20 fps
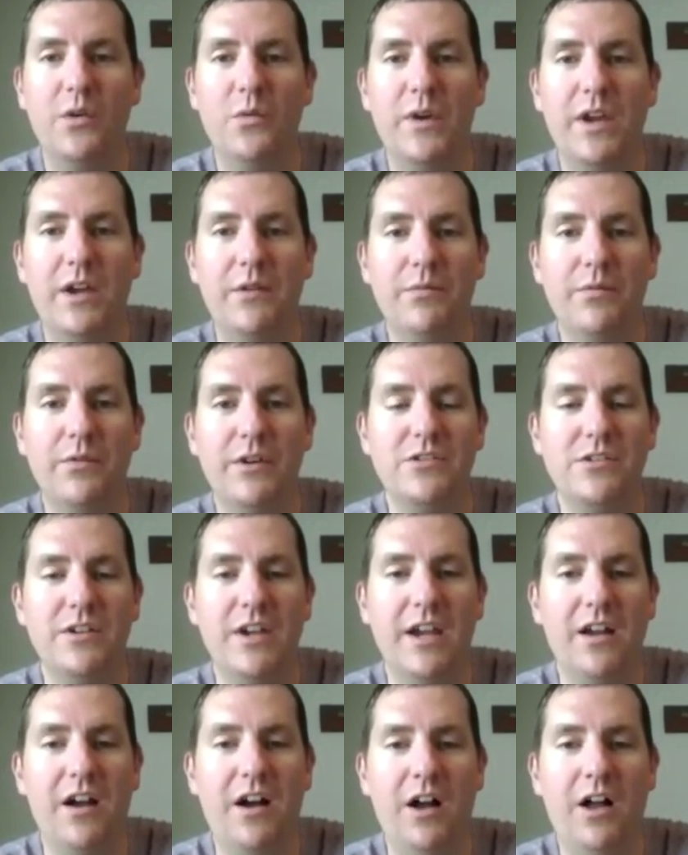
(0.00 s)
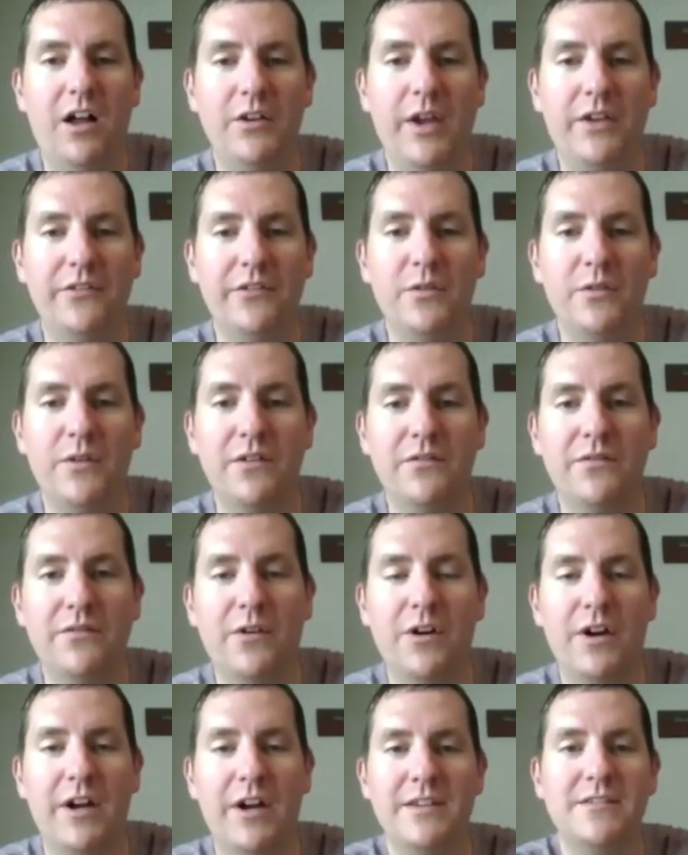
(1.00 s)
We appreciate all you guys are doing
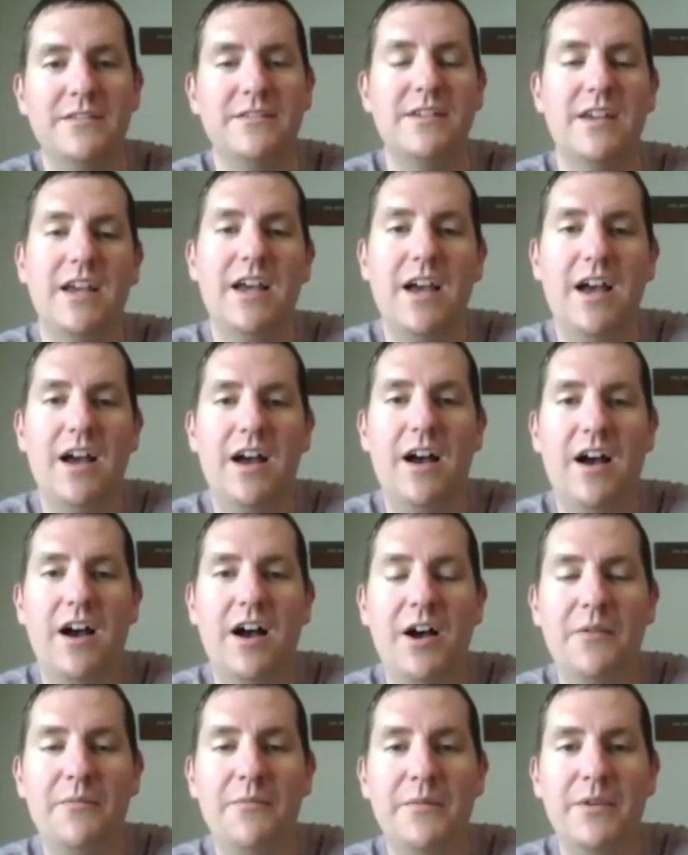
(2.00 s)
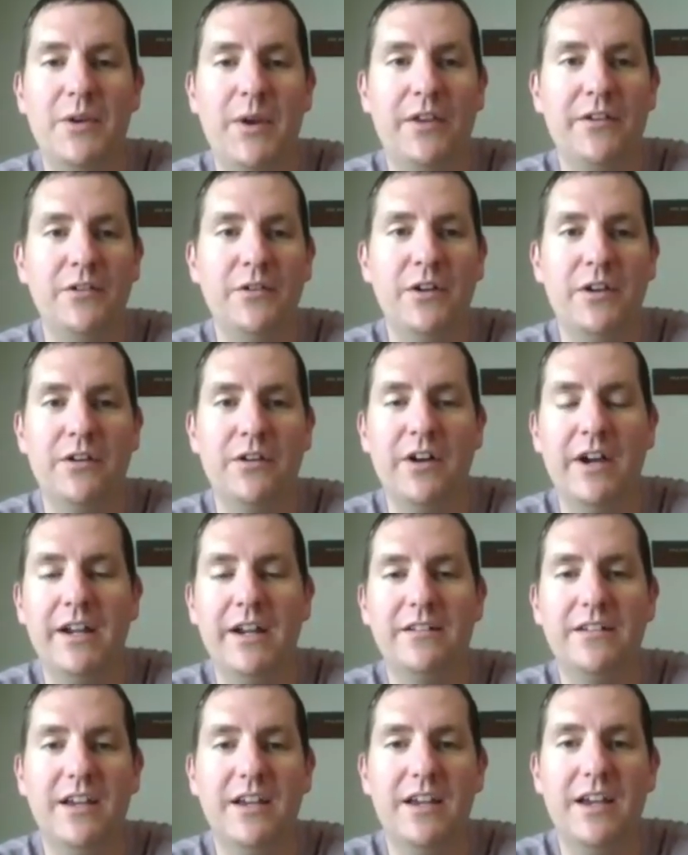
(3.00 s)
for us. Um, you guys are doing great.
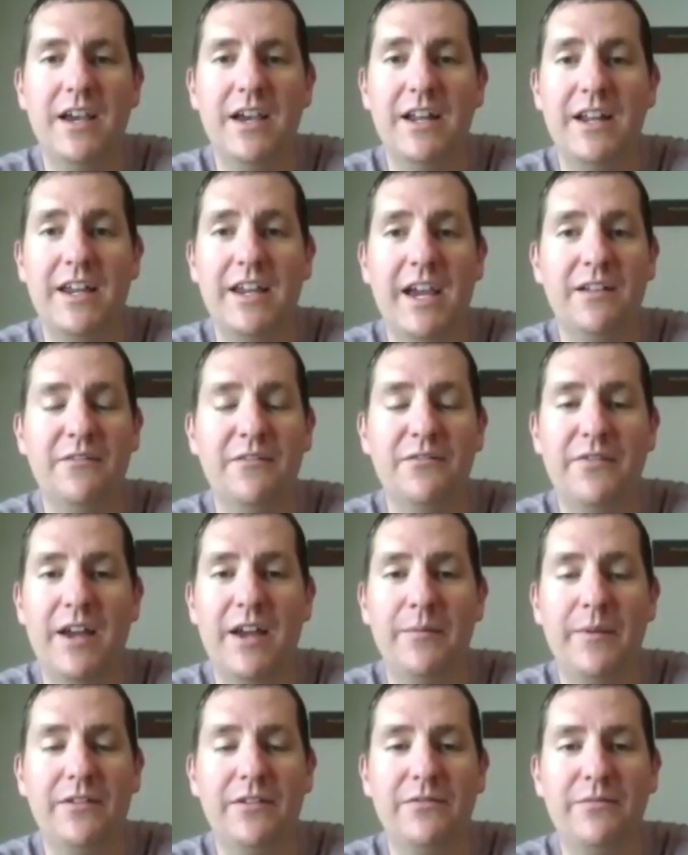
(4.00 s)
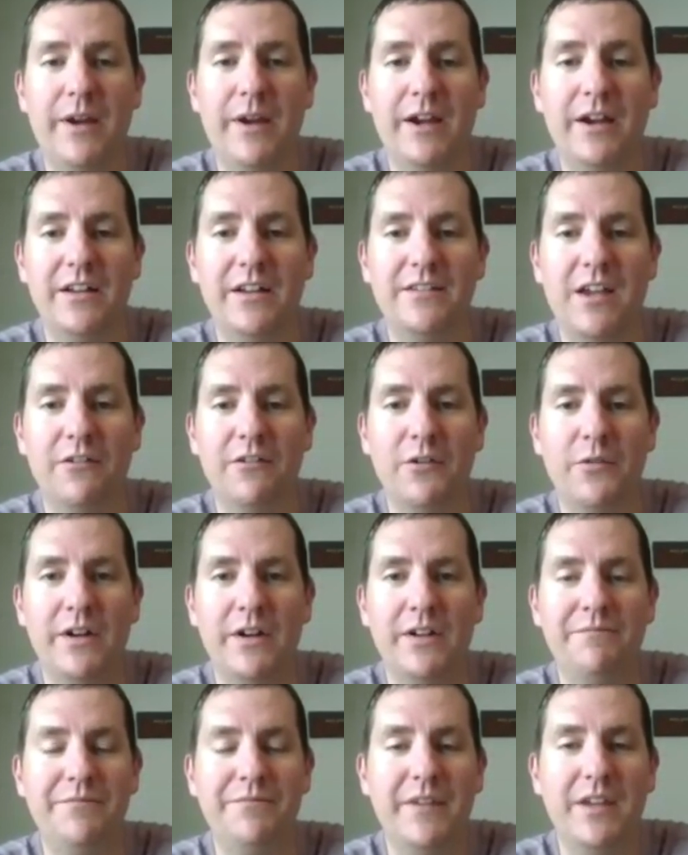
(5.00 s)
And again, families, parents,
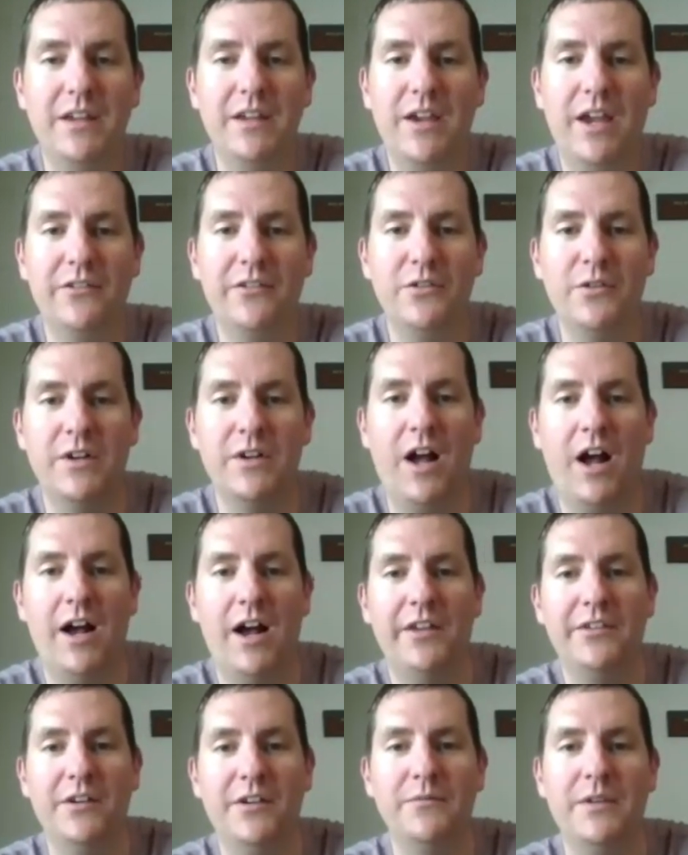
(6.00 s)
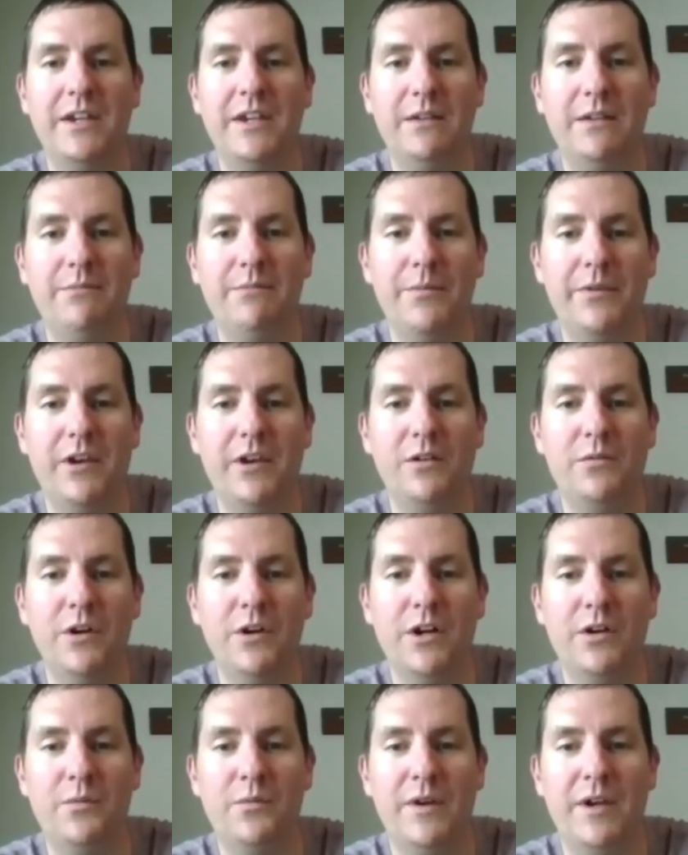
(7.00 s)
everyone, you guys are doing awesome. Keep up the good
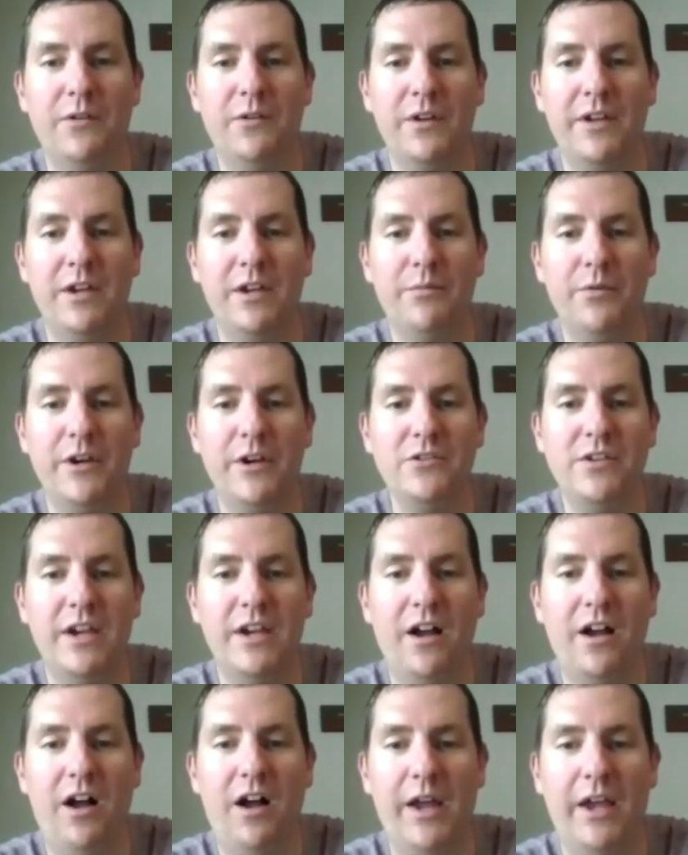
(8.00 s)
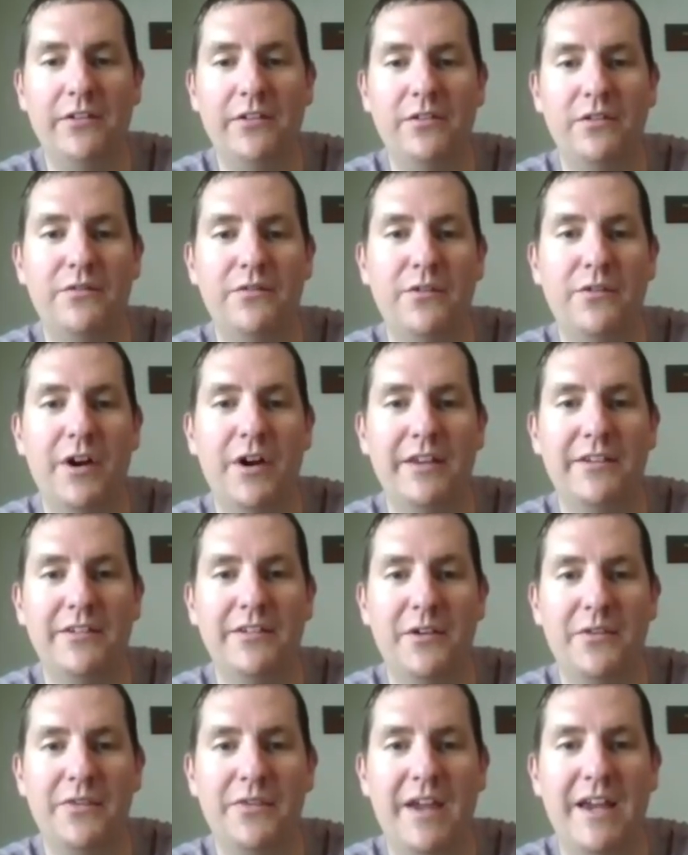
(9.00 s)
work. We really appreciate all you guys do for us,
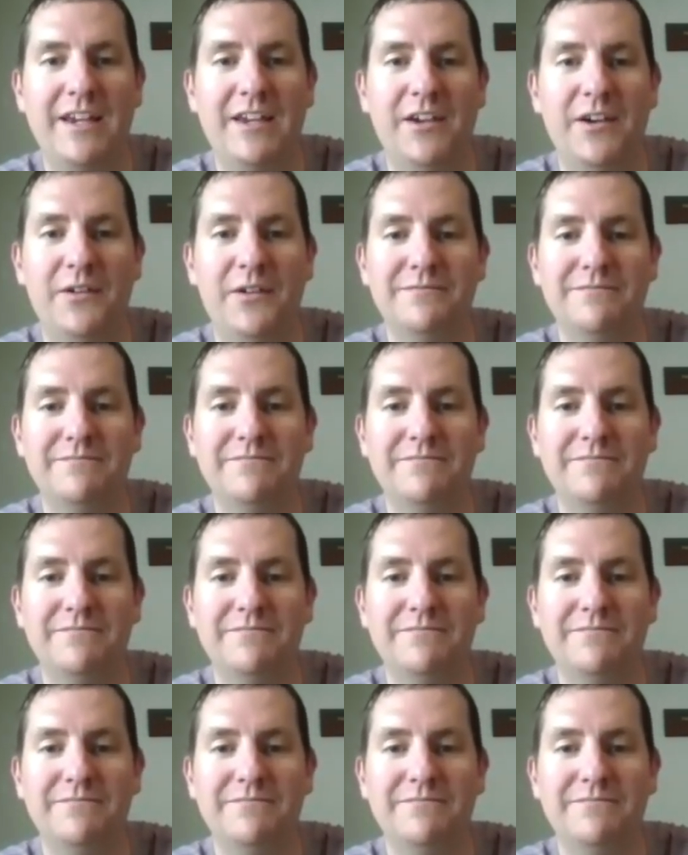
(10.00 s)
so thank you.